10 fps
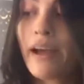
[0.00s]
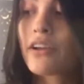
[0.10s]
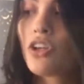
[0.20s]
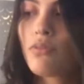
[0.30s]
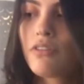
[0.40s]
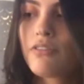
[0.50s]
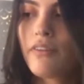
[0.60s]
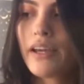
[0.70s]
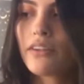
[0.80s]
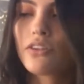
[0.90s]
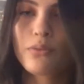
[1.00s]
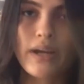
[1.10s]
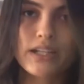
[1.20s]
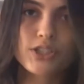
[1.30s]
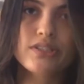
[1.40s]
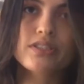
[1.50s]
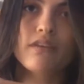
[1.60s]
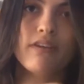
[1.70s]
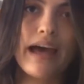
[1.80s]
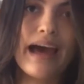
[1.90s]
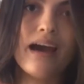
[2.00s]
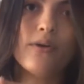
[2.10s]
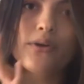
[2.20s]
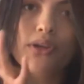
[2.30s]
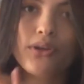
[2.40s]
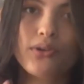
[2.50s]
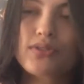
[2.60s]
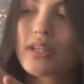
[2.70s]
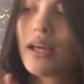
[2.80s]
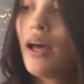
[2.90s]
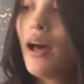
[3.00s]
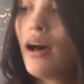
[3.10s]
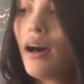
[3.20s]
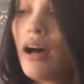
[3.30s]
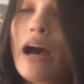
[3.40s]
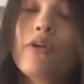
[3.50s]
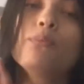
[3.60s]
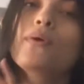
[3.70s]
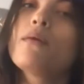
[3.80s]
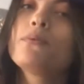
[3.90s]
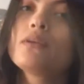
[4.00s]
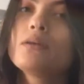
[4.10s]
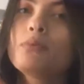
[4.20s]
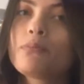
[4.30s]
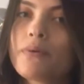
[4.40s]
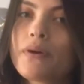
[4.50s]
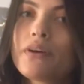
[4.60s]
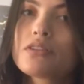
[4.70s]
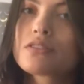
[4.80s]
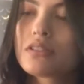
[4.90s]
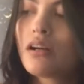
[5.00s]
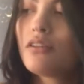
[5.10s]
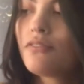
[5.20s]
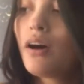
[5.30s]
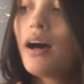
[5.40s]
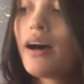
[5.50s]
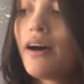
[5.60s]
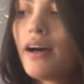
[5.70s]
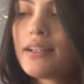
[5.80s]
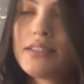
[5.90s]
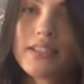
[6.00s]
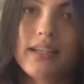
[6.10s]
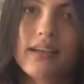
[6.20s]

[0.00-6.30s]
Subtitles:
you will find the directions of how to properly prepare yourself a tea,